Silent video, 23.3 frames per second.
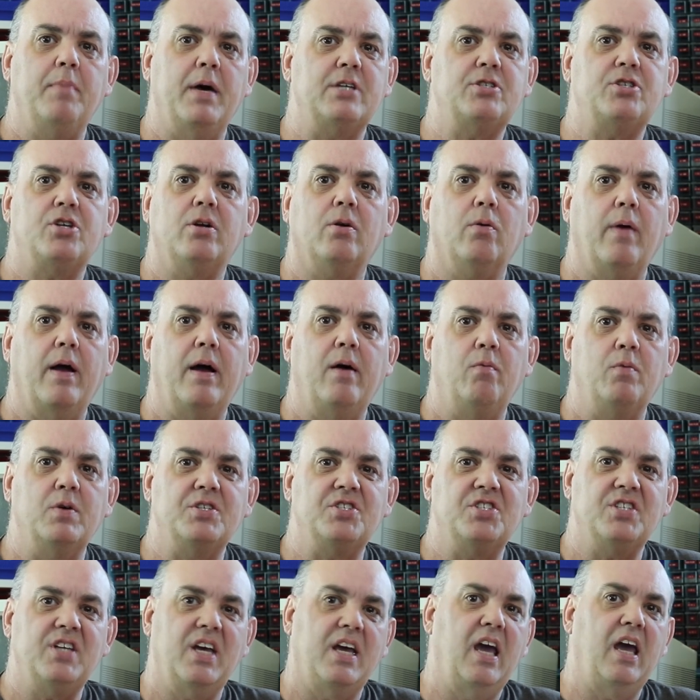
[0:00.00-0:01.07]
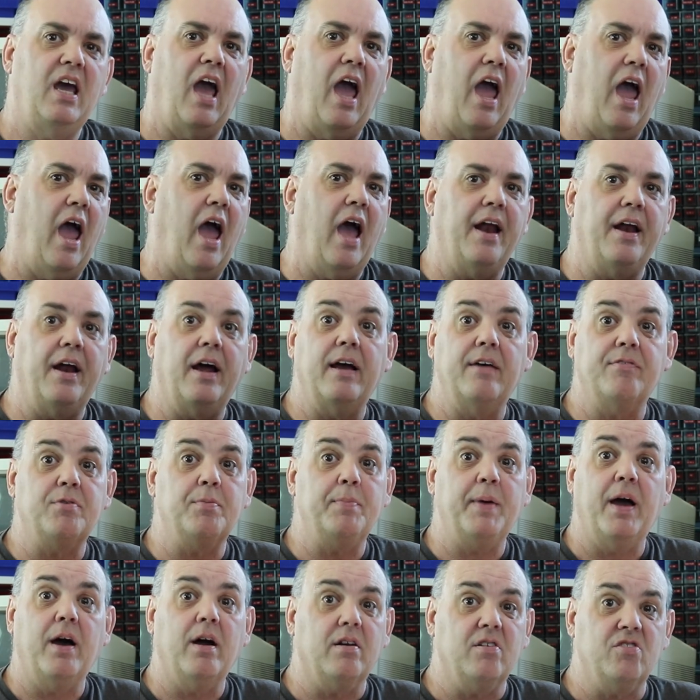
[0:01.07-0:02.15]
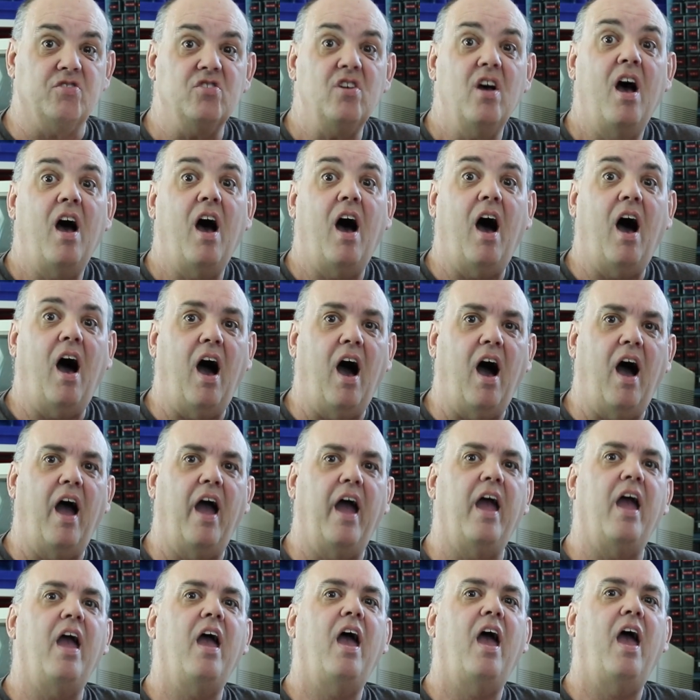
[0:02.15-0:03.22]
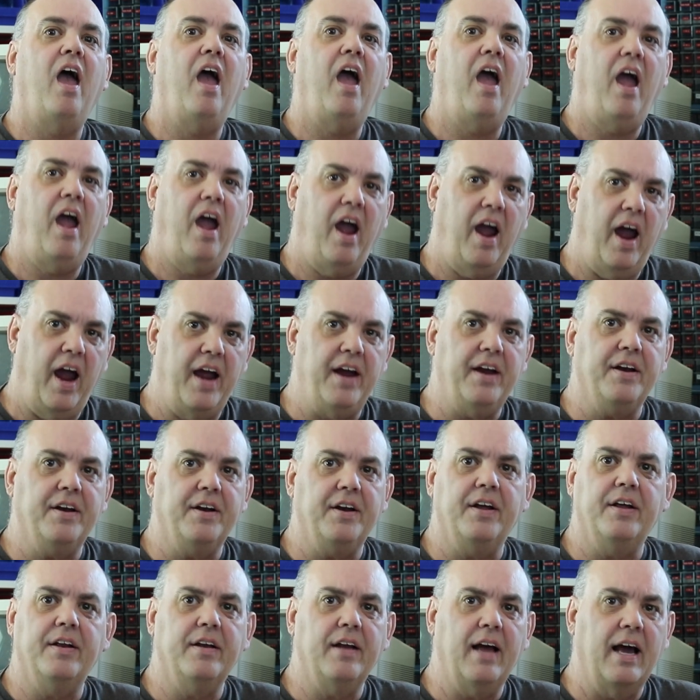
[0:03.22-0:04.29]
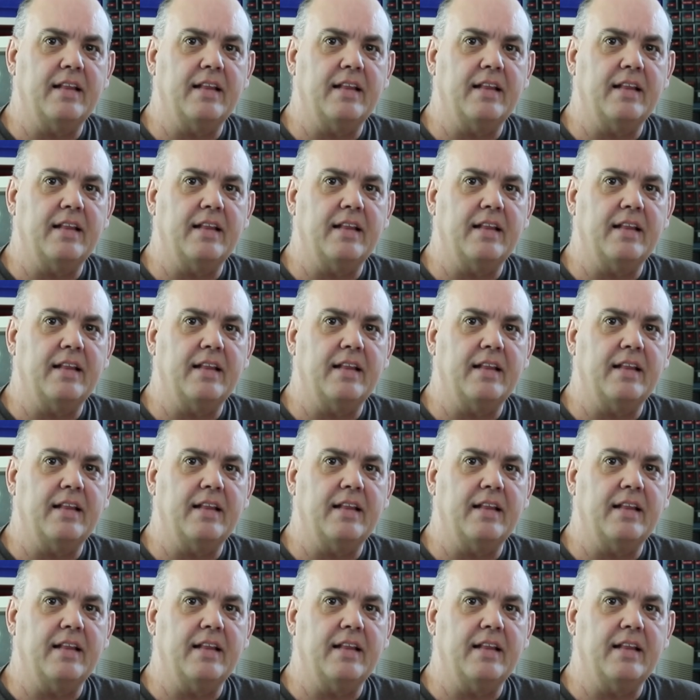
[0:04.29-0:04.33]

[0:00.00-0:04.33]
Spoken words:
messing around with C, and I have to be honest, I hated it.